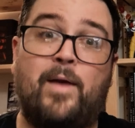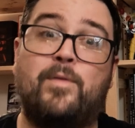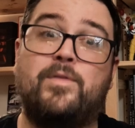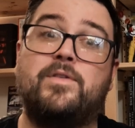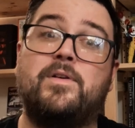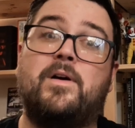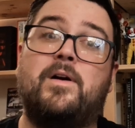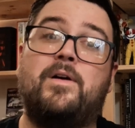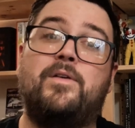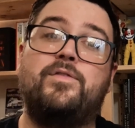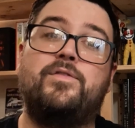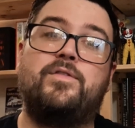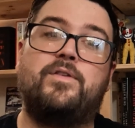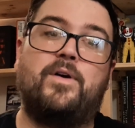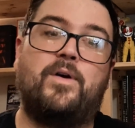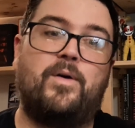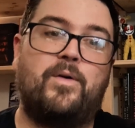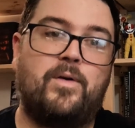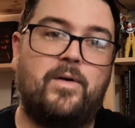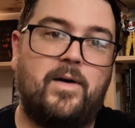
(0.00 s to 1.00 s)
was
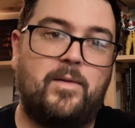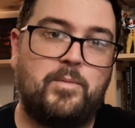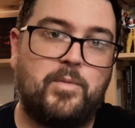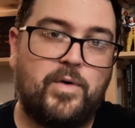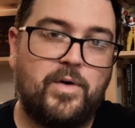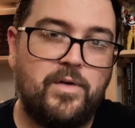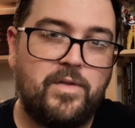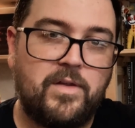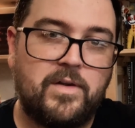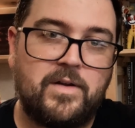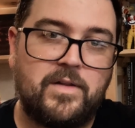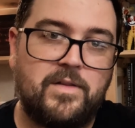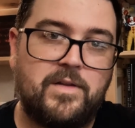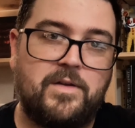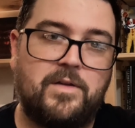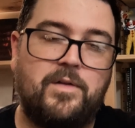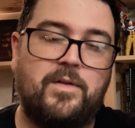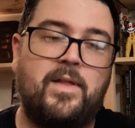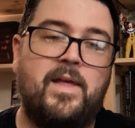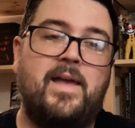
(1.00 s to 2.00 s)
also more than a
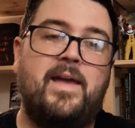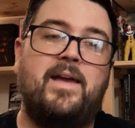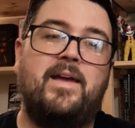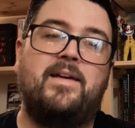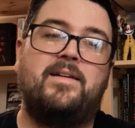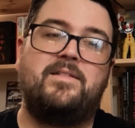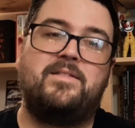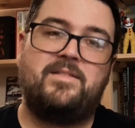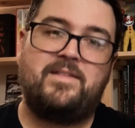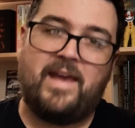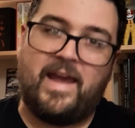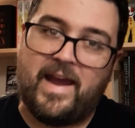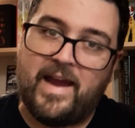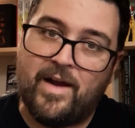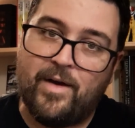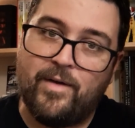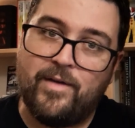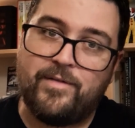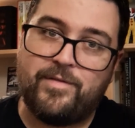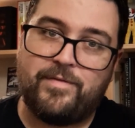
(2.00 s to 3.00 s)
little
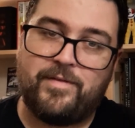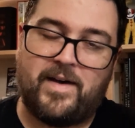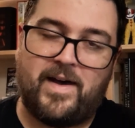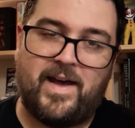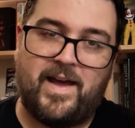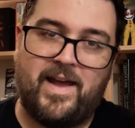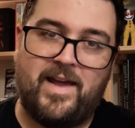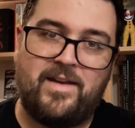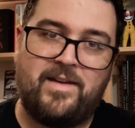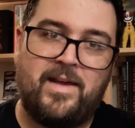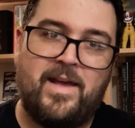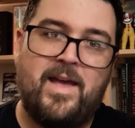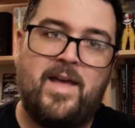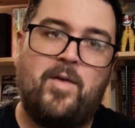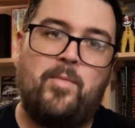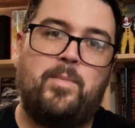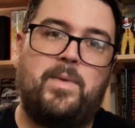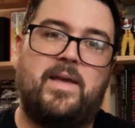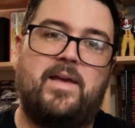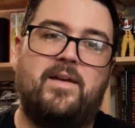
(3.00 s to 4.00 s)
terrified,
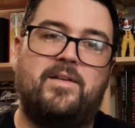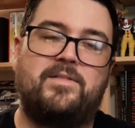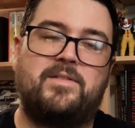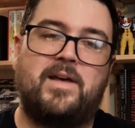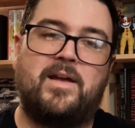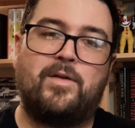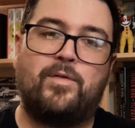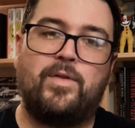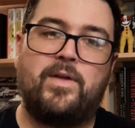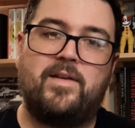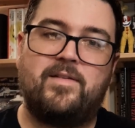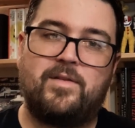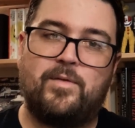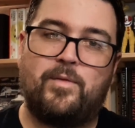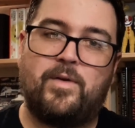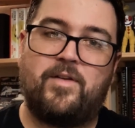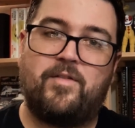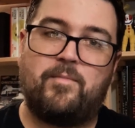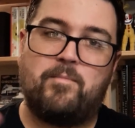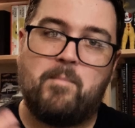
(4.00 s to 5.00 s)
because not only is it
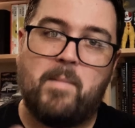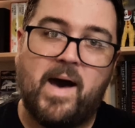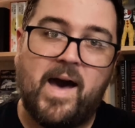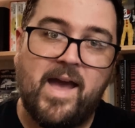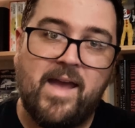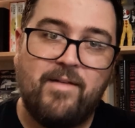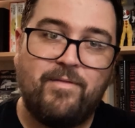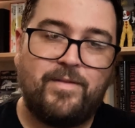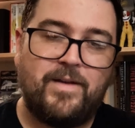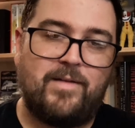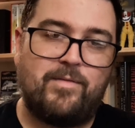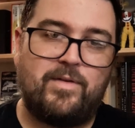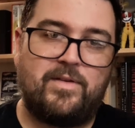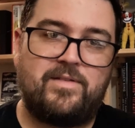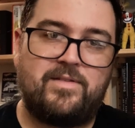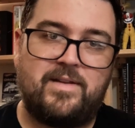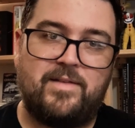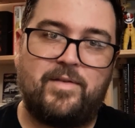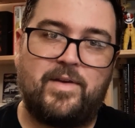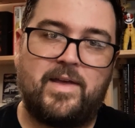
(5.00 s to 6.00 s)
one of my favorite
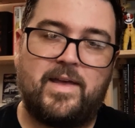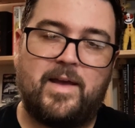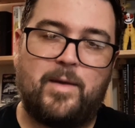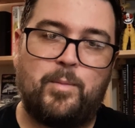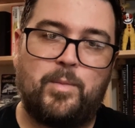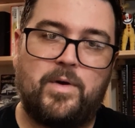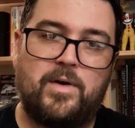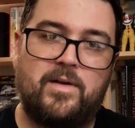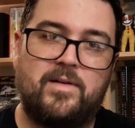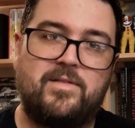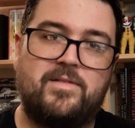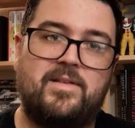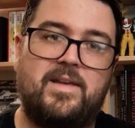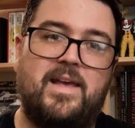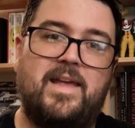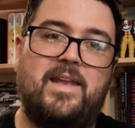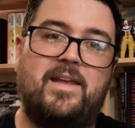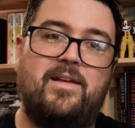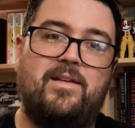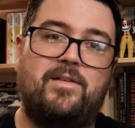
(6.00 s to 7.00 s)
Stephen King books,
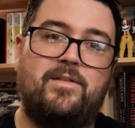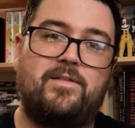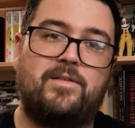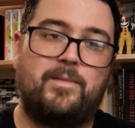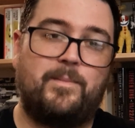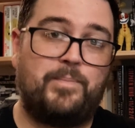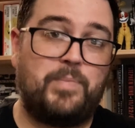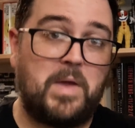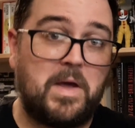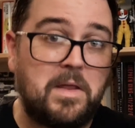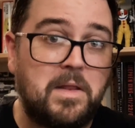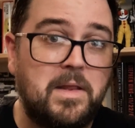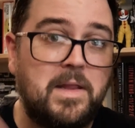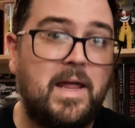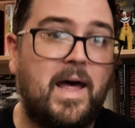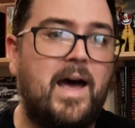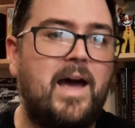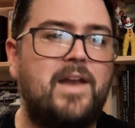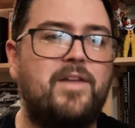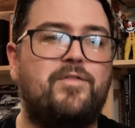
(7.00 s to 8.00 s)
it is a
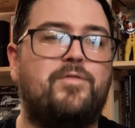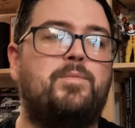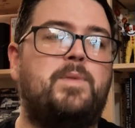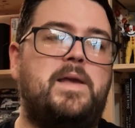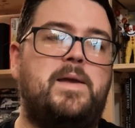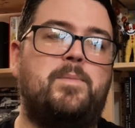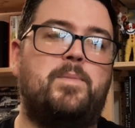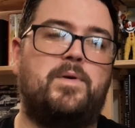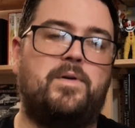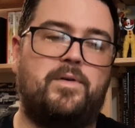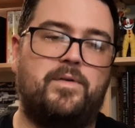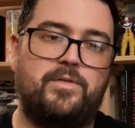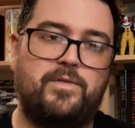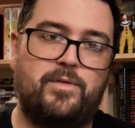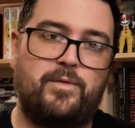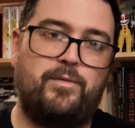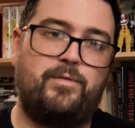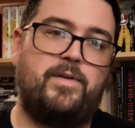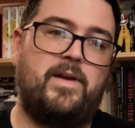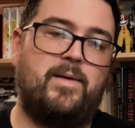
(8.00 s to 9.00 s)
lot of
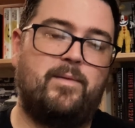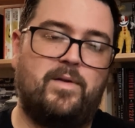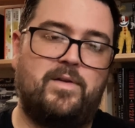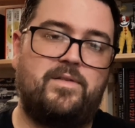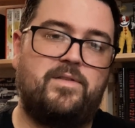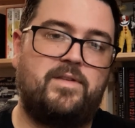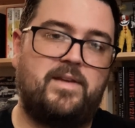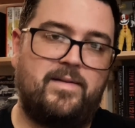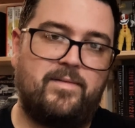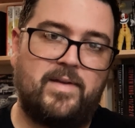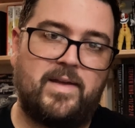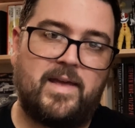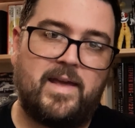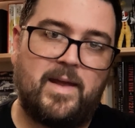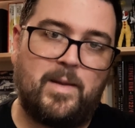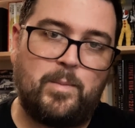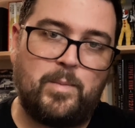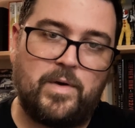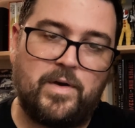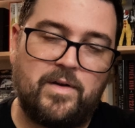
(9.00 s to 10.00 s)
people's favorite Stephen
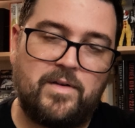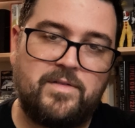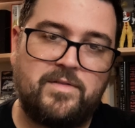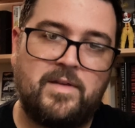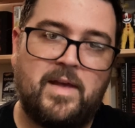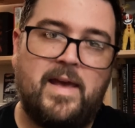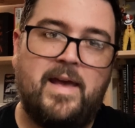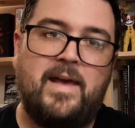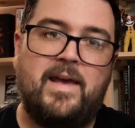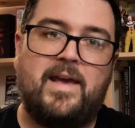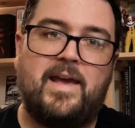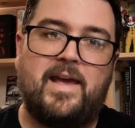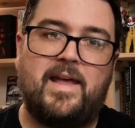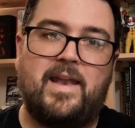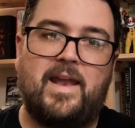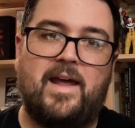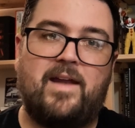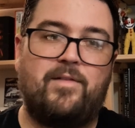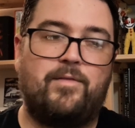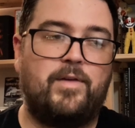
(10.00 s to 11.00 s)
King books. It
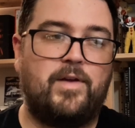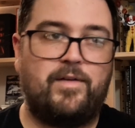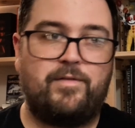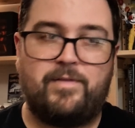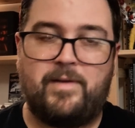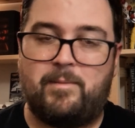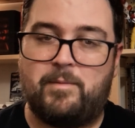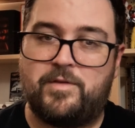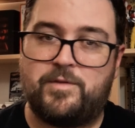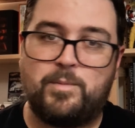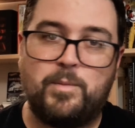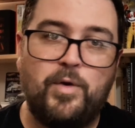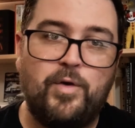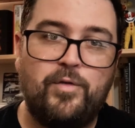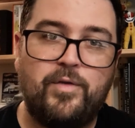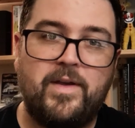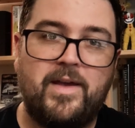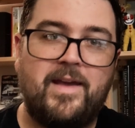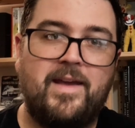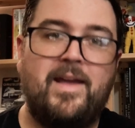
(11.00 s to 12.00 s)
had a very famous
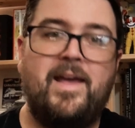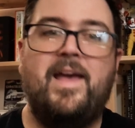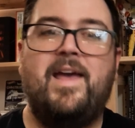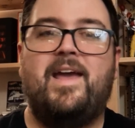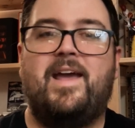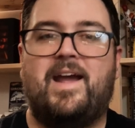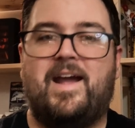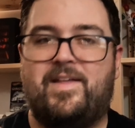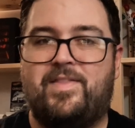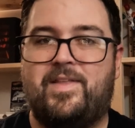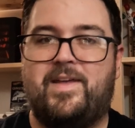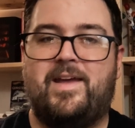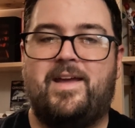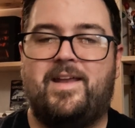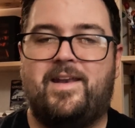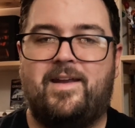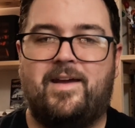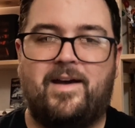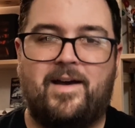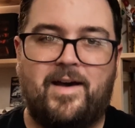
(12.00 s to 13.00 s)
movie, and
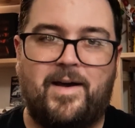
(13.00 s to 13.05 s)
then